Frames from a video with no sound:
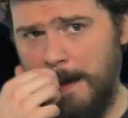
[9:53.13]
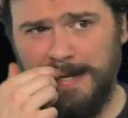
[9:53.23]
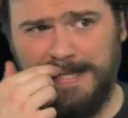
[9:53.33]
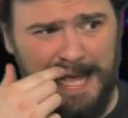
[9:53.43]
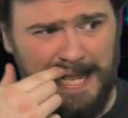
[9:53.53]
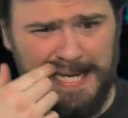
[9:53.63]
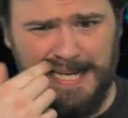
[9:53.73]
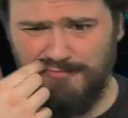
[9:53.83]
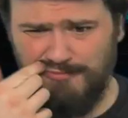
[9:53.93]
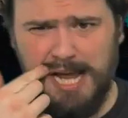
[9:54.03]
My telly
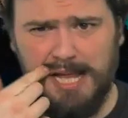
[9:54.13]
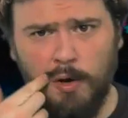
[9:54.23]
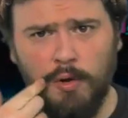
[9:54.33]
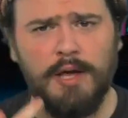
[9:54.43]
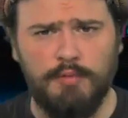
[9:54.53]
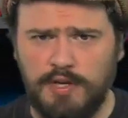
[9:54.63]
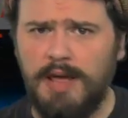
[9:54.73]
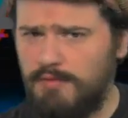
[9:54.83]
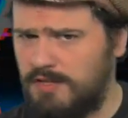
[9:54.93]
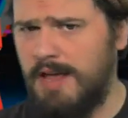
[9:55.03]
is really old. It
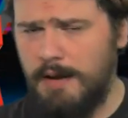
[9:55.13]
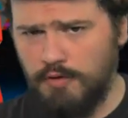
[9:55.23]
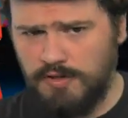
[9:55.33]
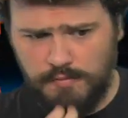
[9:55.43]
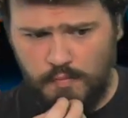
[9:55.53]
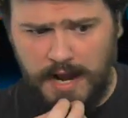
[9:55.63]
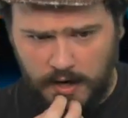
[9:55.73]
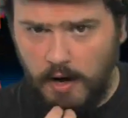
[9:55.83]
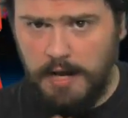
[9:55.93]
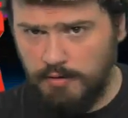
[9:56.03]
was when I
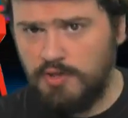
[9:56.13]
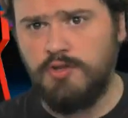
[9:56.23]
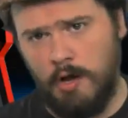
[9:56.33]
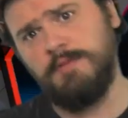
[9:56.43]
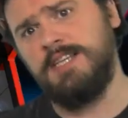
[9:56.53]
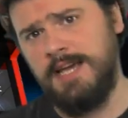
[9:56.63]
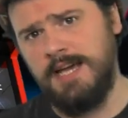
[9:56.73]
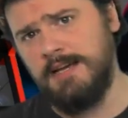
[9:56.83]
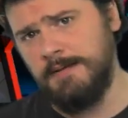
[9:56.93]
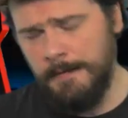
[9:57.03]
got it, it was top
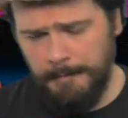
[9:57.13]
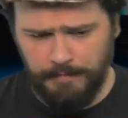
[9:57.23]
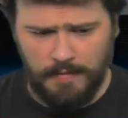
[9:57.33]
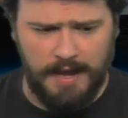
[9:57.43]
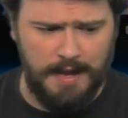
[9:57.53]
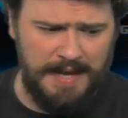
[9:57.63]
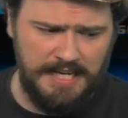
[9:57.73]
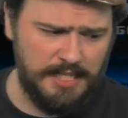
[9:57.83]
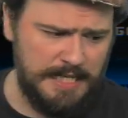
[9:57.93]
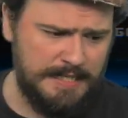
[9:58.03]
tier
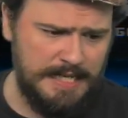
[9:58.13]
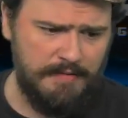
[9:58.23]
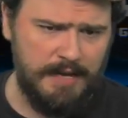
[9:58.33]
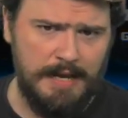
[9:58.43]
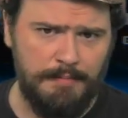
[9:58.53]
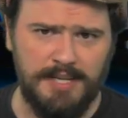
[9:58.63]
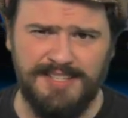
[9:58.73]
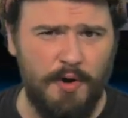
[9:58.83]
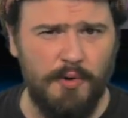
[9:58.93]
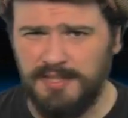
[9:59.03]
HD TV, but
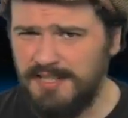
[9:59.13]
it's old.